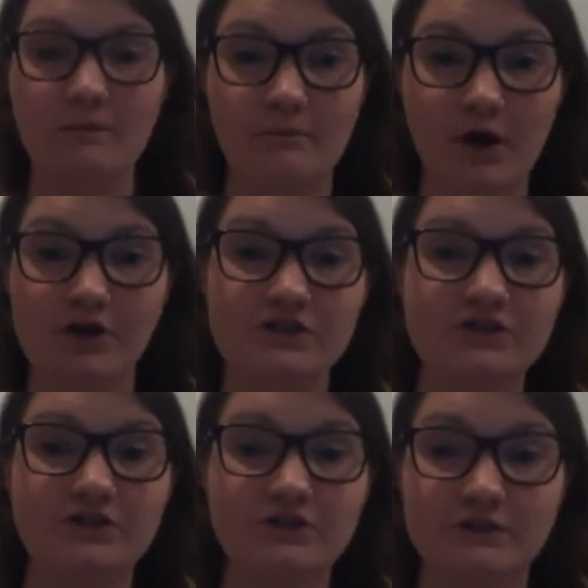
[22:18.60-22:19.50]
March
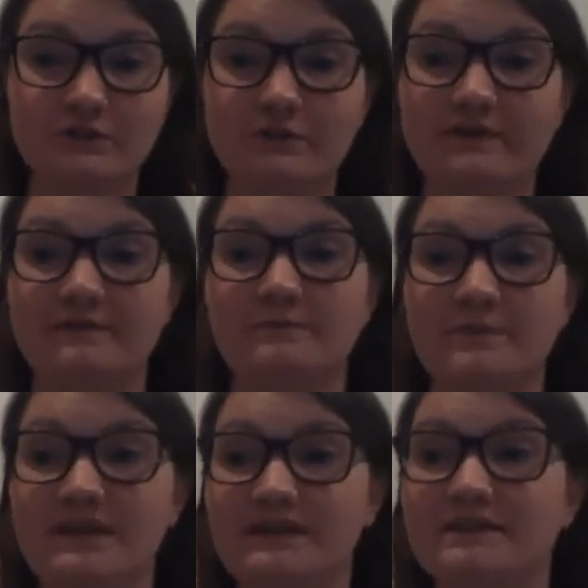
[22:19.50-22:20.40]
to the
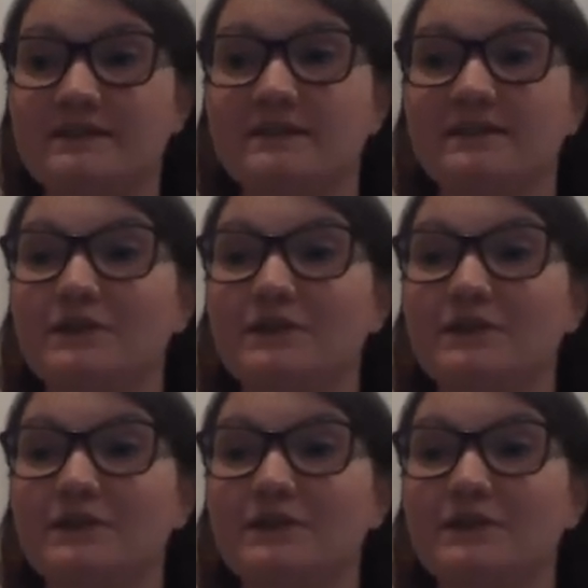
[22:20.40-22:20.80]
beat.